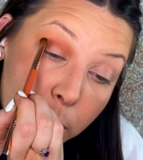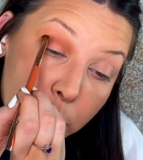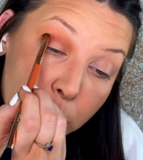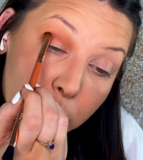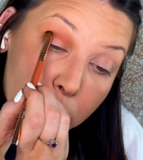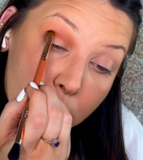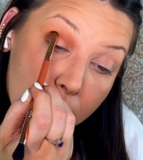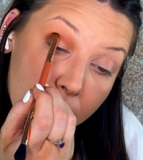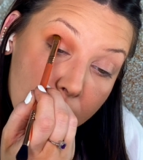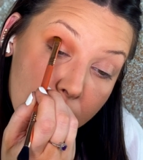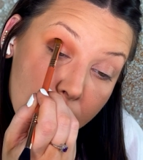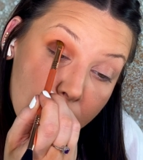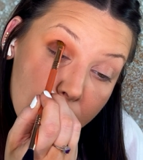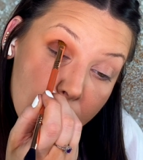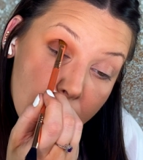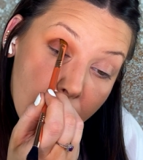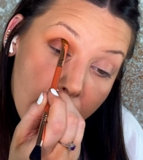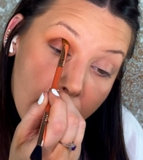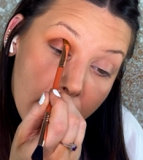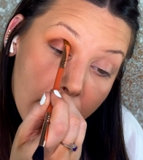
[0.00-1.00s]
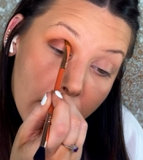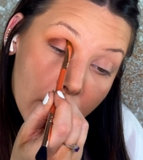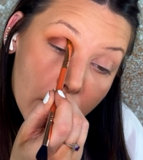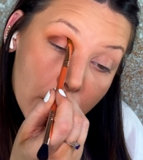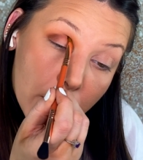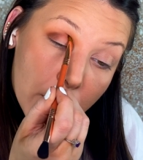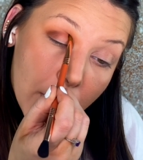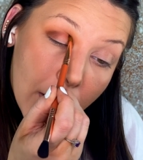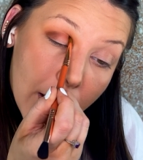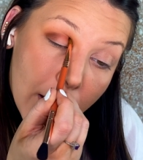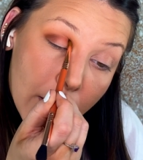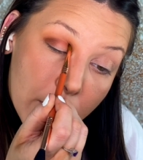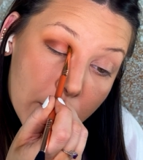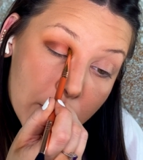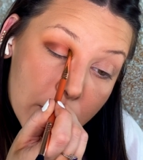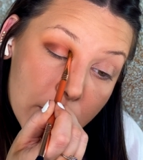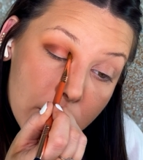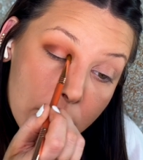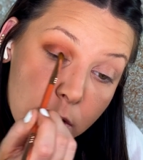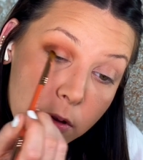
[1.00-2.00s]
bringing that
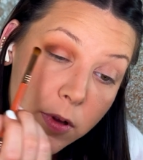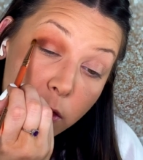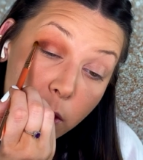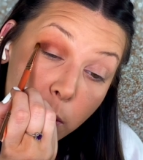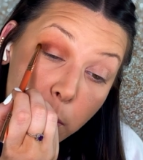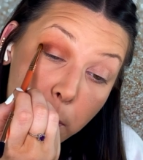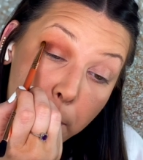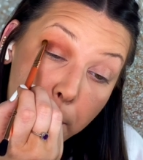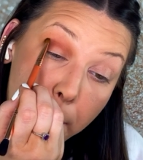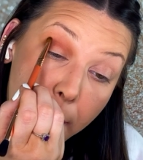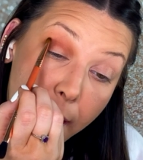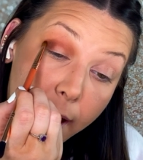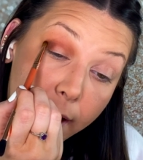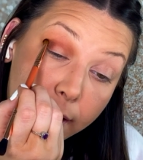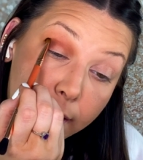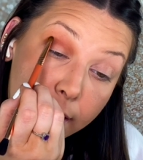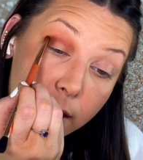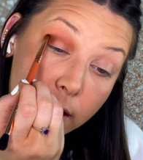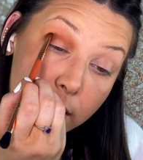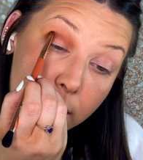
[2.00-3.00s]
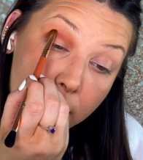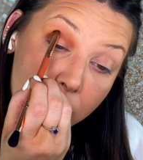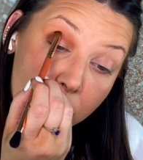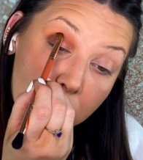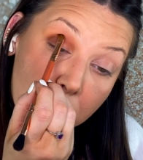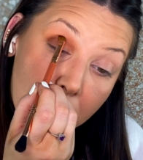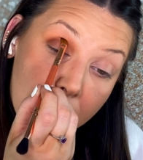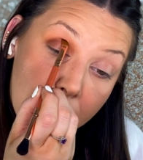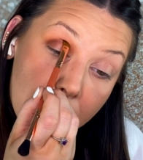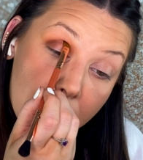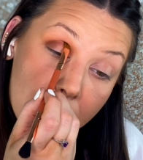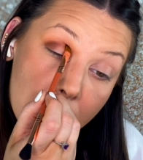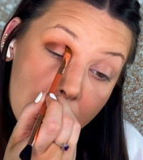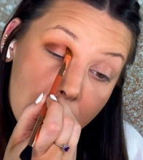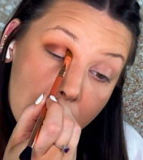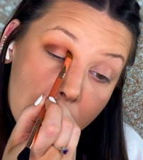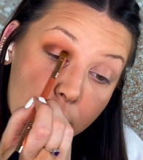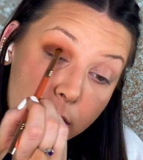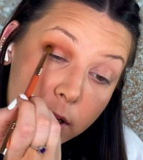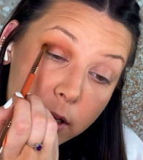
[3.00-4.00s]
around the back end of my
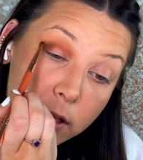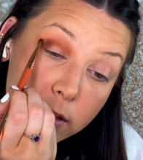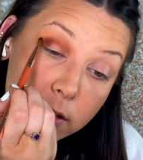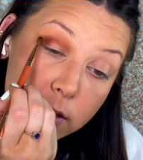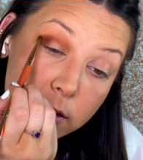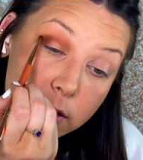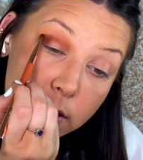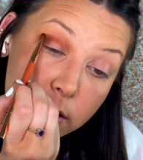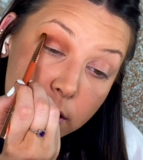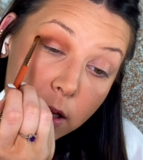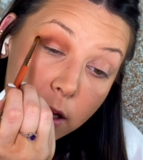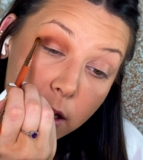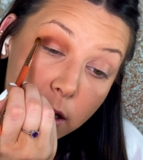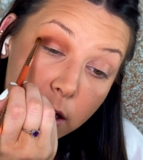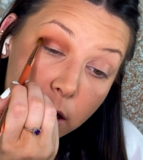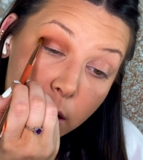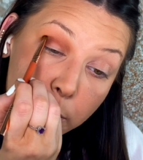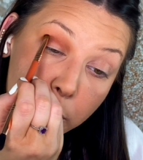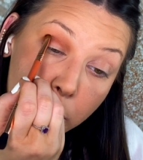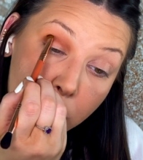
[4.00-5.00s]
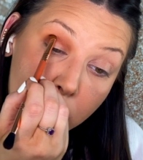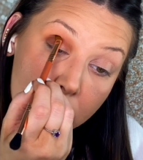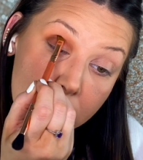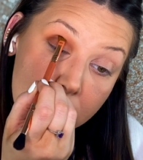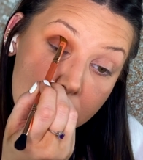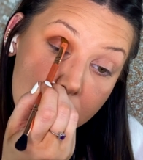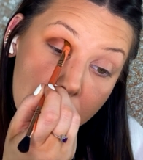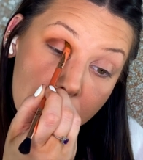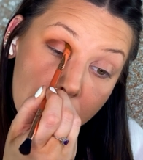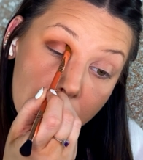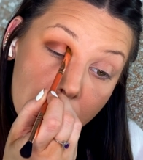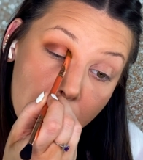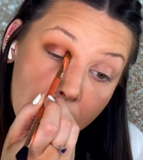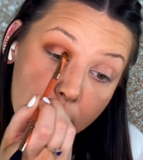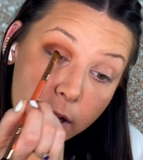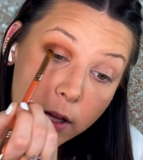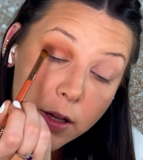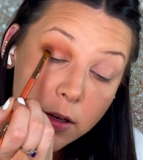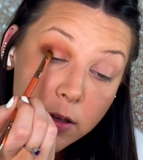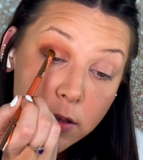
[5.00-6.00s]
crease and up towards the front
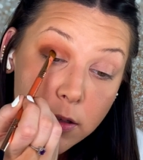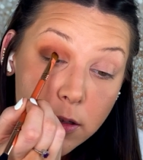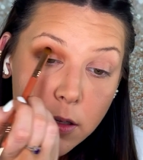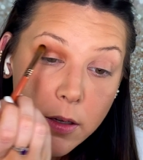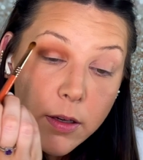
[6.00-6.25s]
end.